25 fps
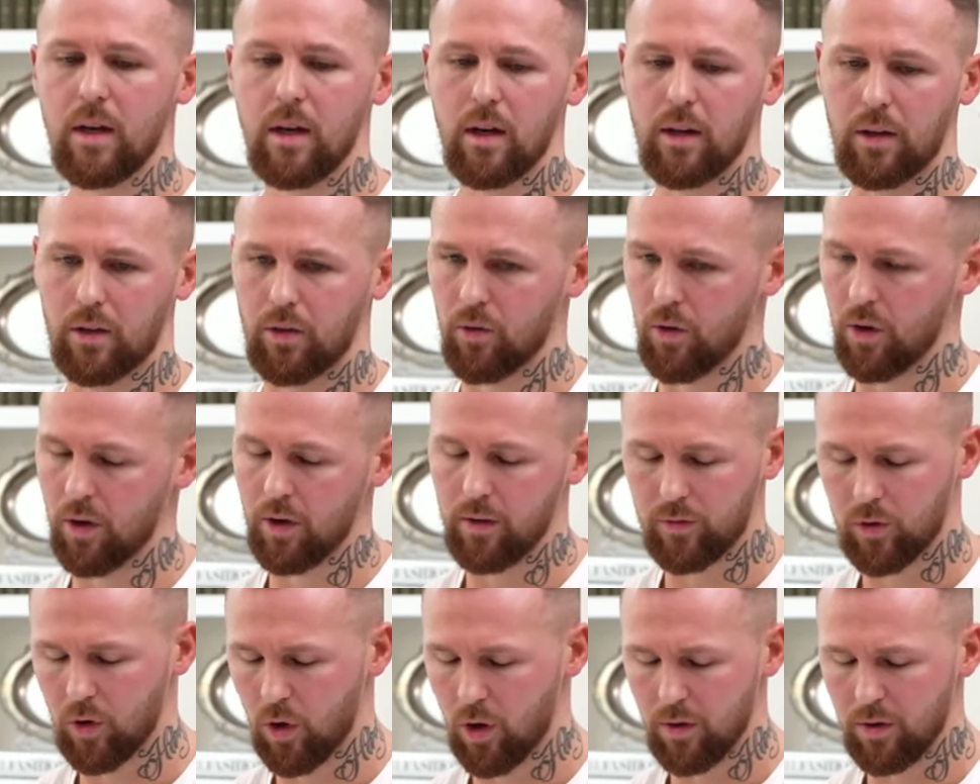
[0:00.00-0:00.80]
I've
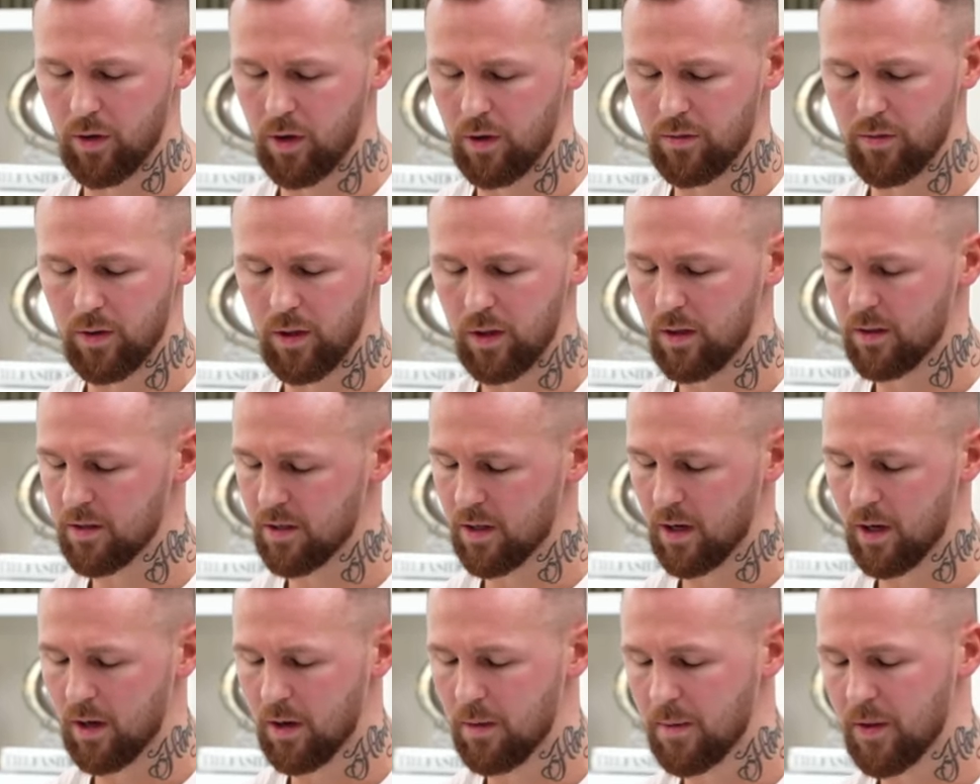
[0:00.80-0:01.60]
grown over, I don't
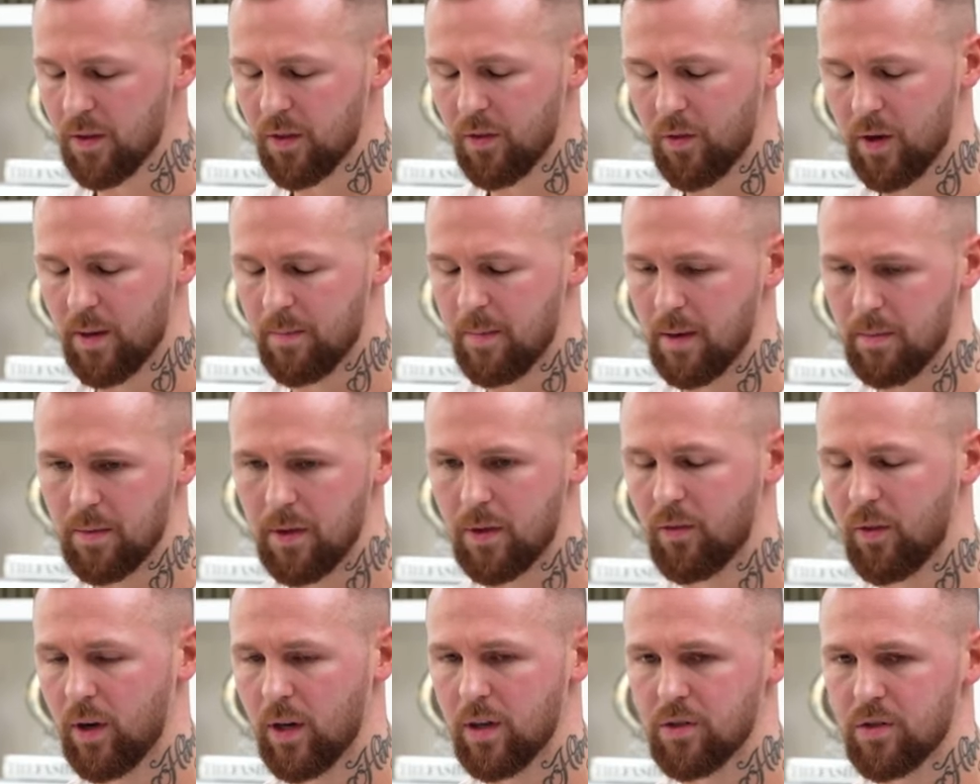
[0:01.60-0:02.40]
know, I'm at
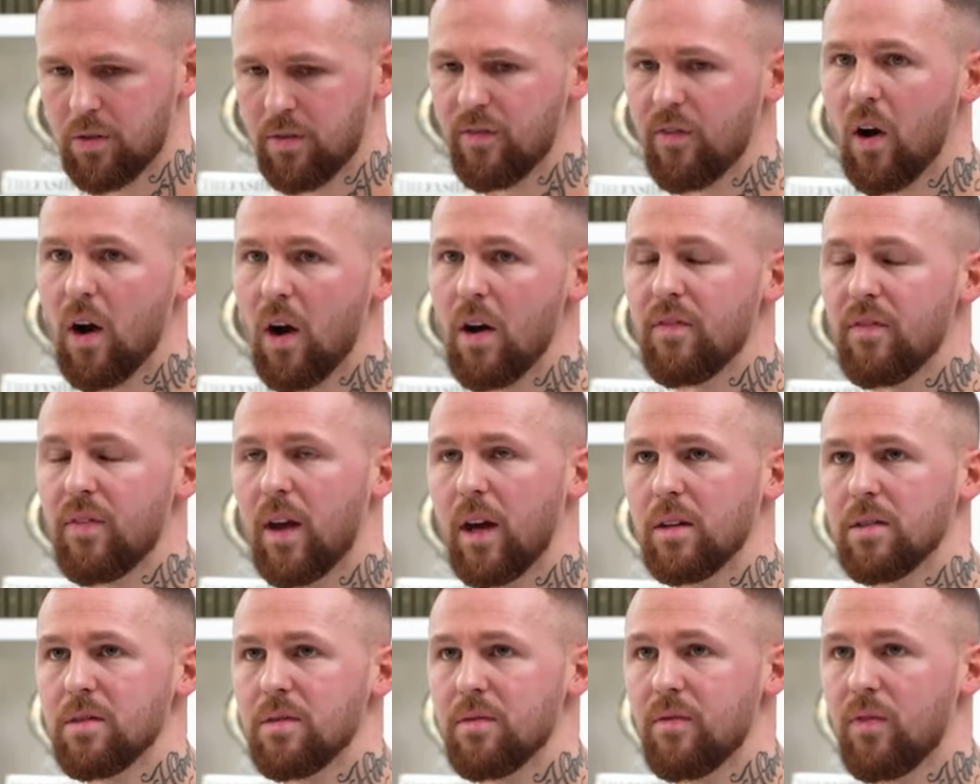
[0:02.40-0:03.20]

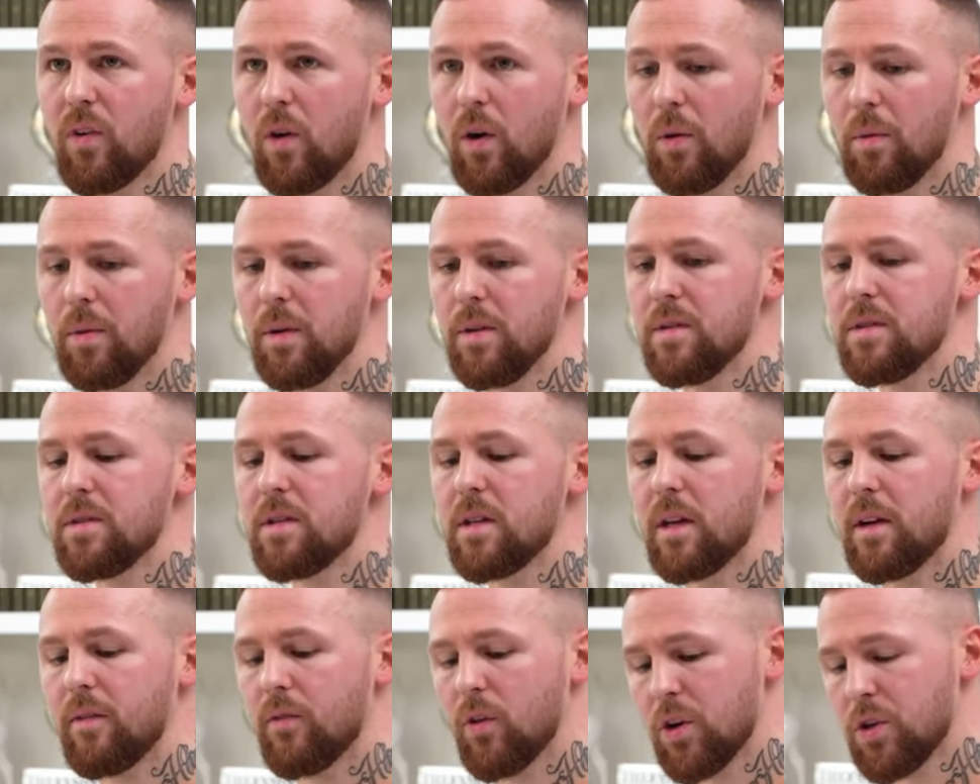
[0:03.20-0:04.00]
305,000 followers
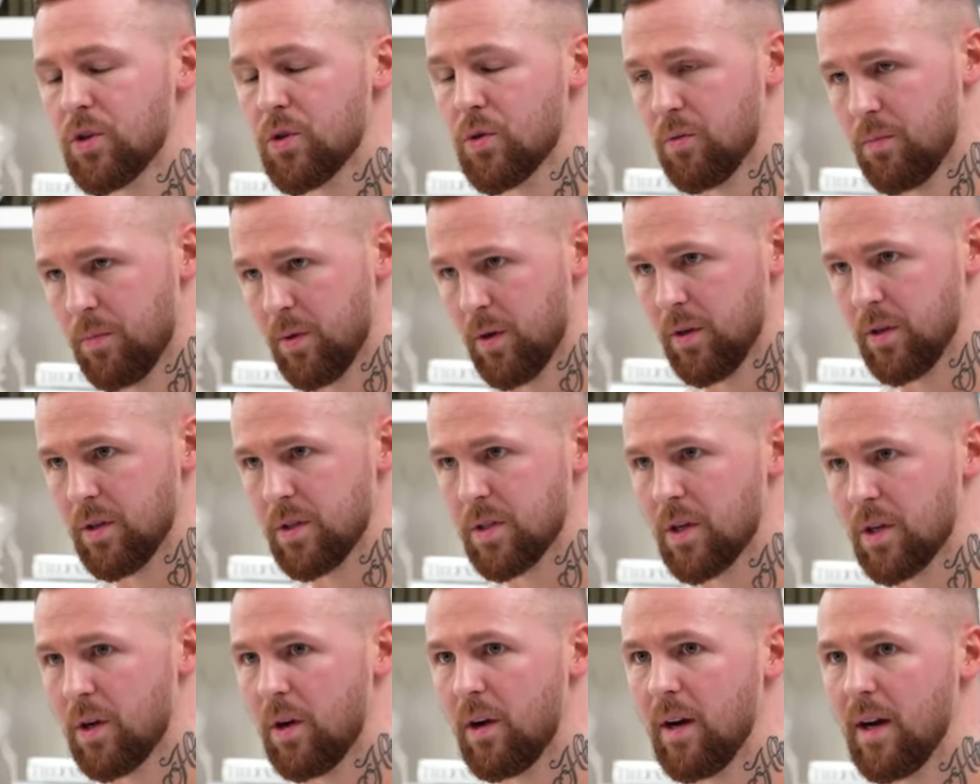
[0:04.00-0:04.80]
in a very short period of
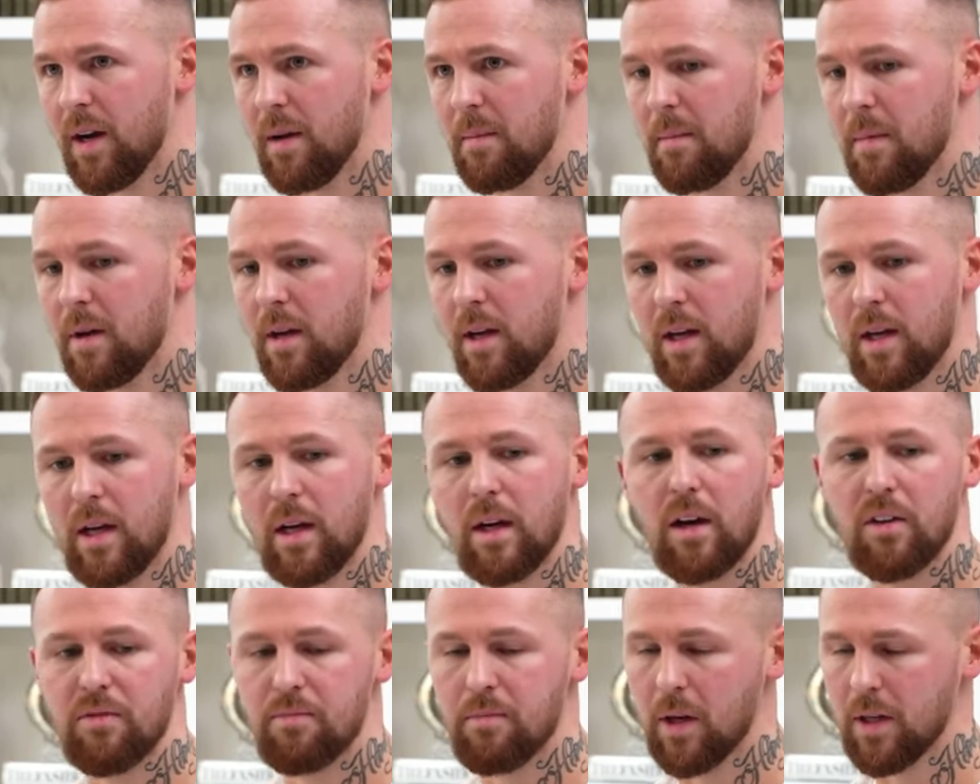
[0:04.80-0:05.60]
time.
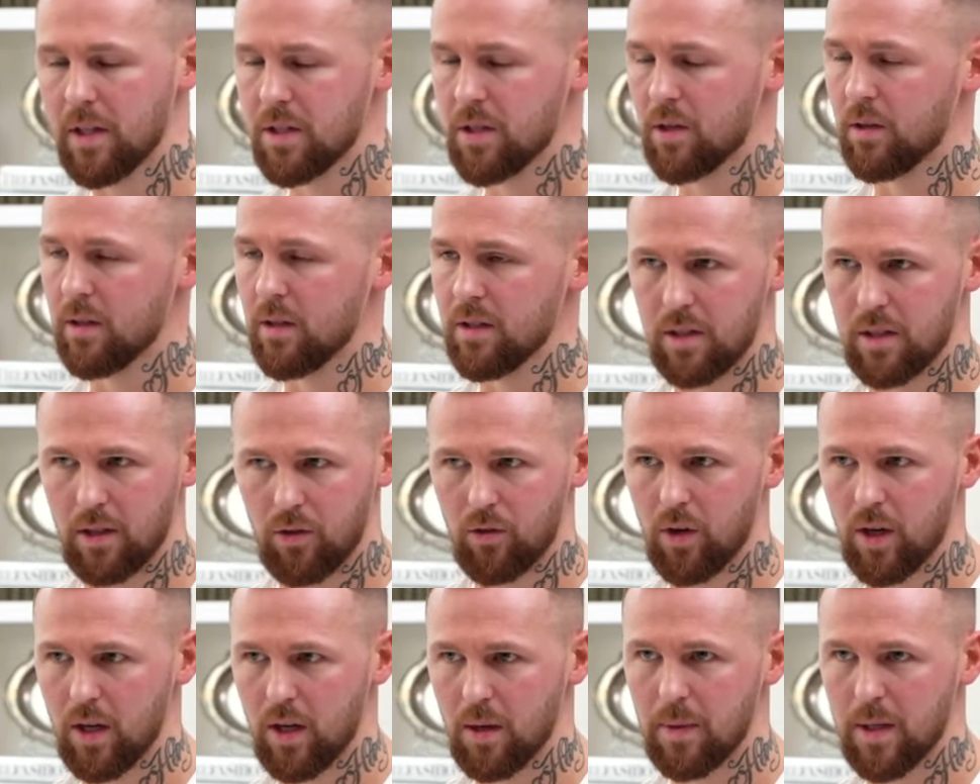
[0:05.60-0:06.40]
I've monetized
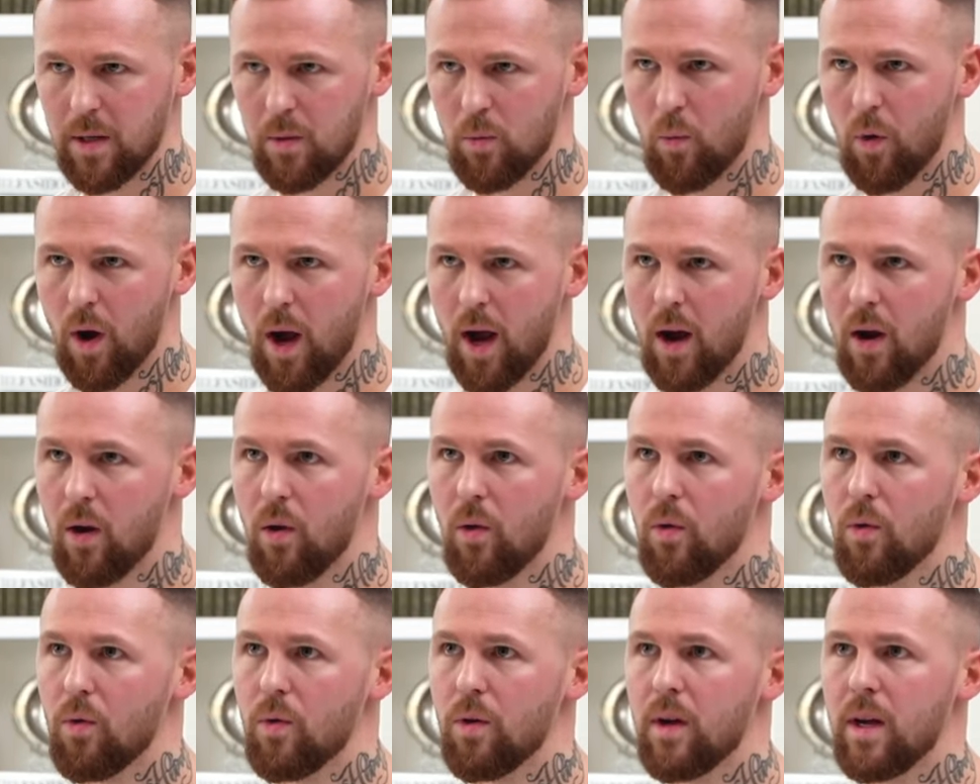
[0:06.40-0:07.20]
incredibly
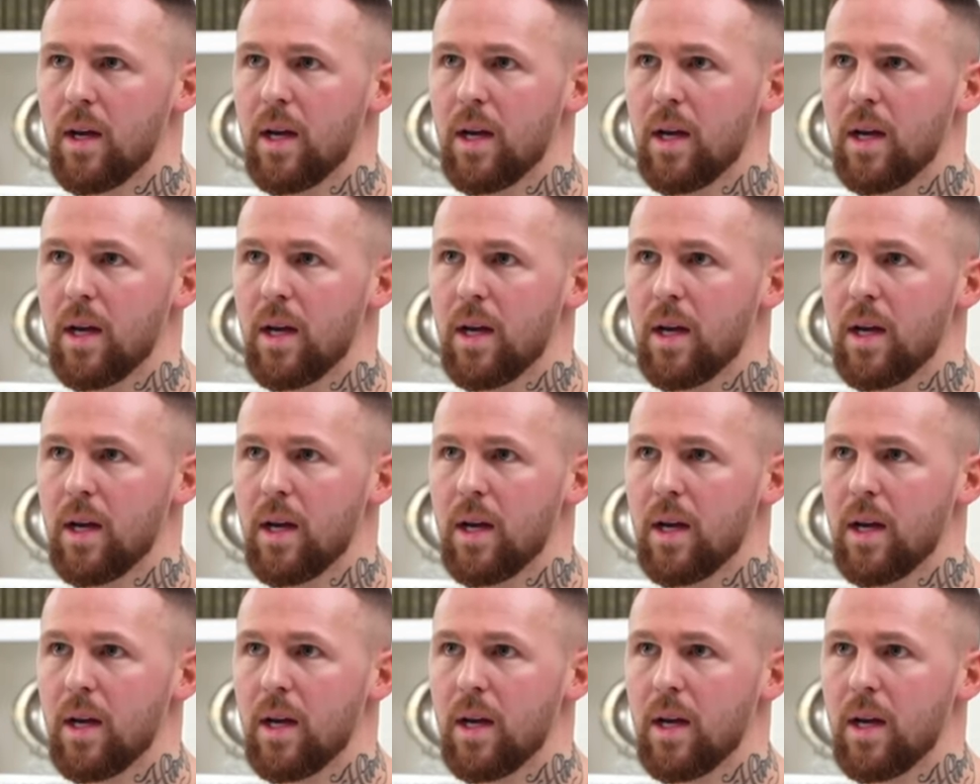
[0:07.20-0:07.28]
well.